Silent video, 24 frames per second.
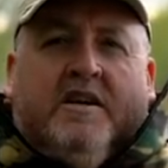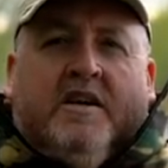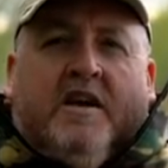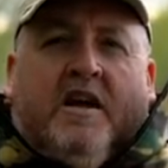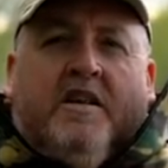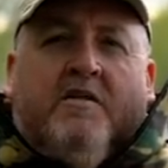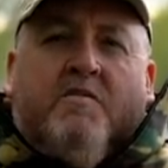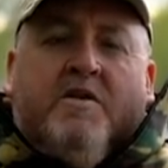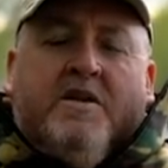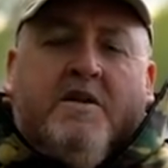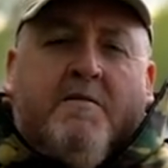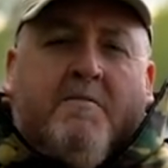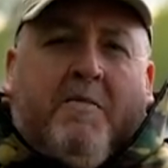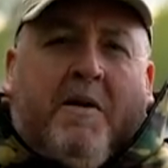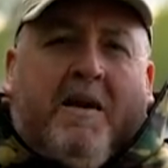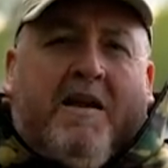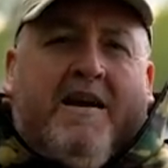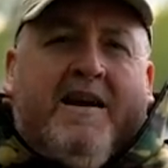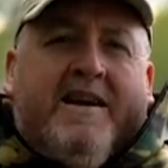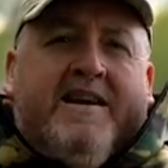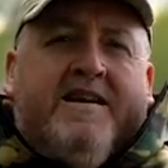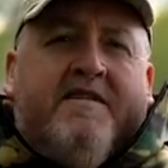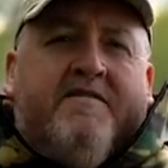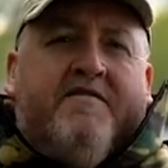And then when you're
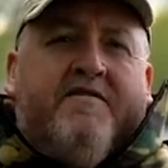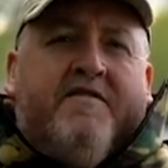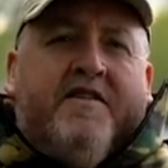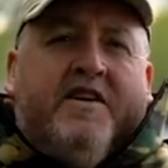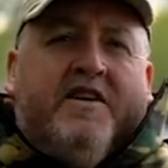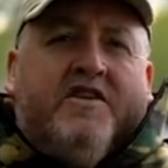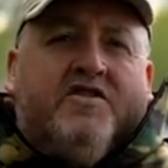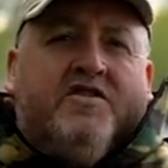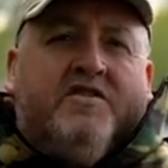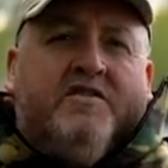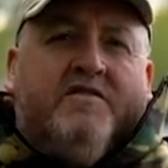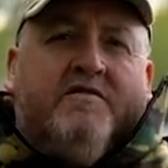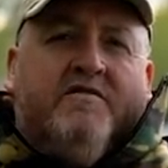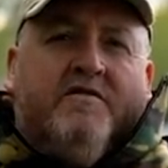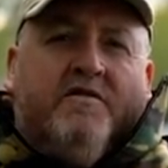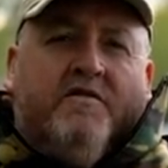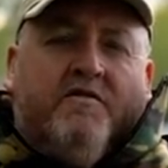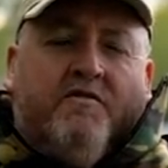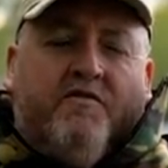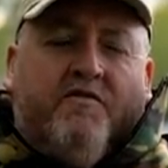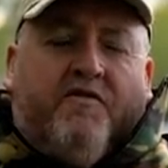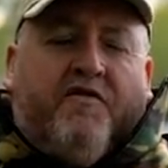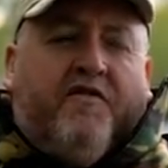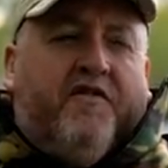playing a fish,
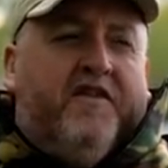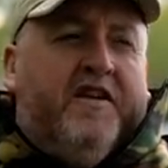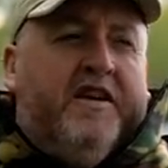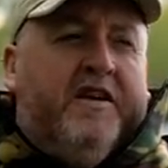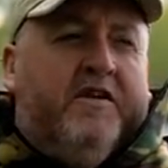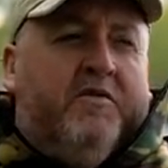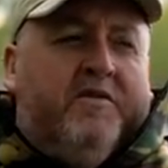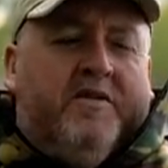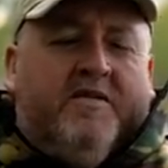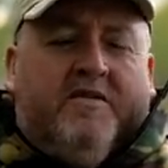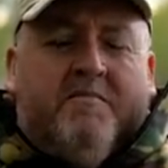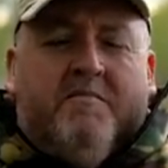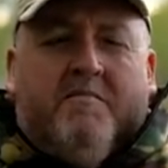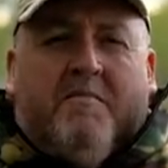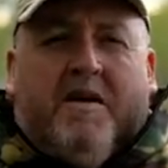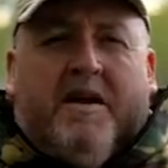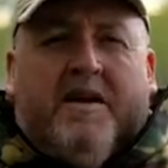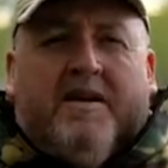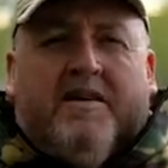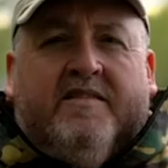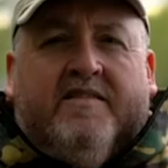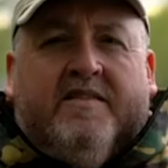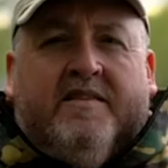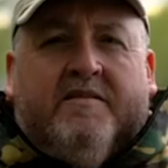the feel is
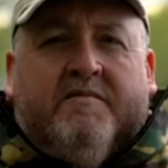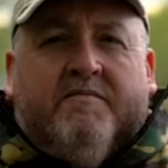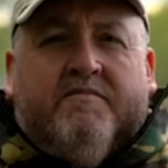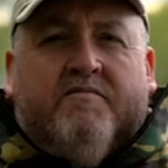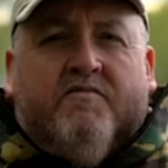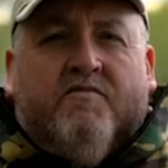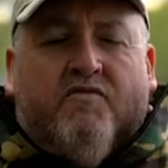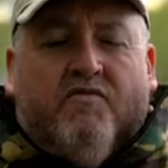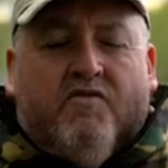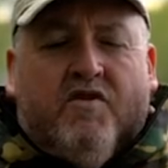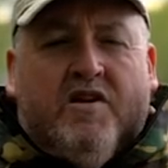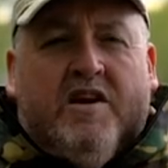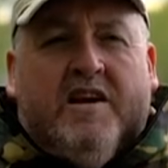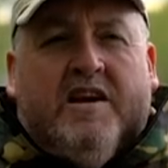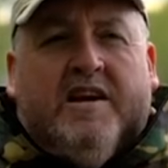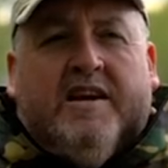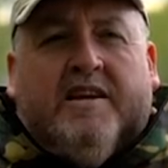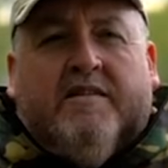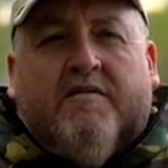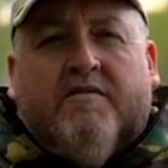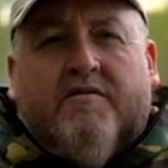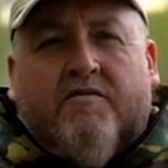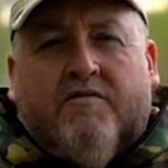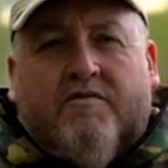amazing.
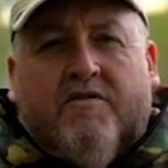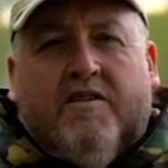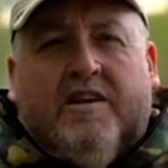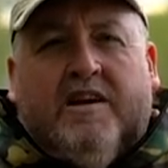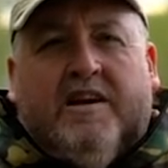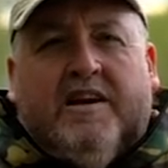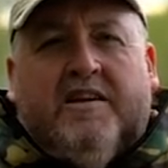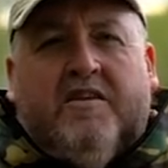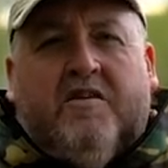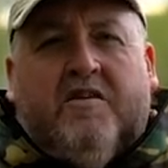Really, really